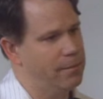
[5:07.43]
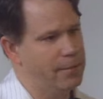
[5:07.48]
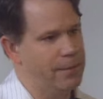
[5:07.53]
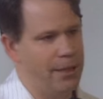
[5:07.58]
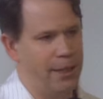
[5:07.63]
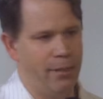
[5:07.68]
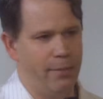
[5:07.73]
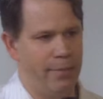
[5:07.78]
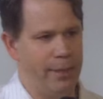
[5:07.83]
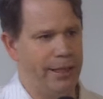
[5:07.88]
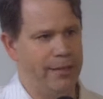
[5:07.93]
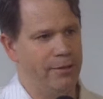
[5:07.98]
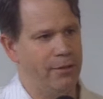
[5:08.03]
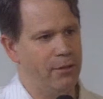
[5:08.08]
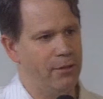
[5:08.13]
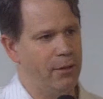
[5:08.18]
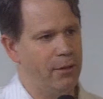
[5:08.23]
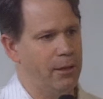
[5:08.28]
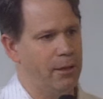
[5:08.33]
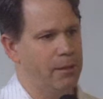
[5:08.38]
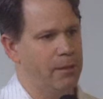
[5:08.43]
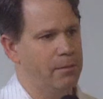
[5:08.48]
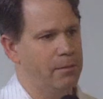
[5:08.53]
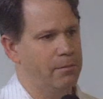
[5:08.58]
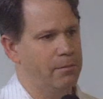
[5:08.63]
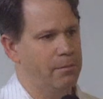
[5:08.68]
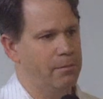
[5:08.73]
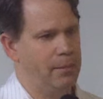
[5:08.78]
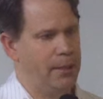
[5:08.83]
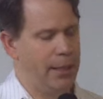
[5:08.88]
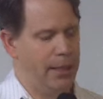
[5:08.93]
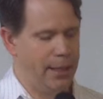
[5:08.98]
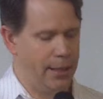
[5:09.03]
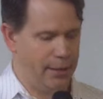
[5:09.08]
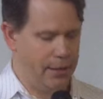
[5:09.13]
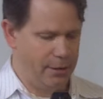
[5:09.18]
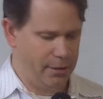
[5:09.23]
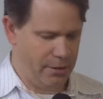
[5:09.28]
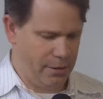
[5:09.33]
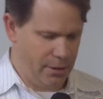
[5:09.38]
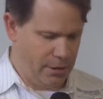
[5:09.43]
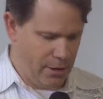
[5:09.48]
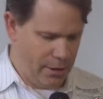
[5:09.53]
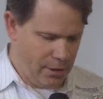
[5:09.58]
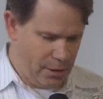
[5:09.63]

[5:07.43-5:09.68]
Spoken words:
They obeyed the Lord. And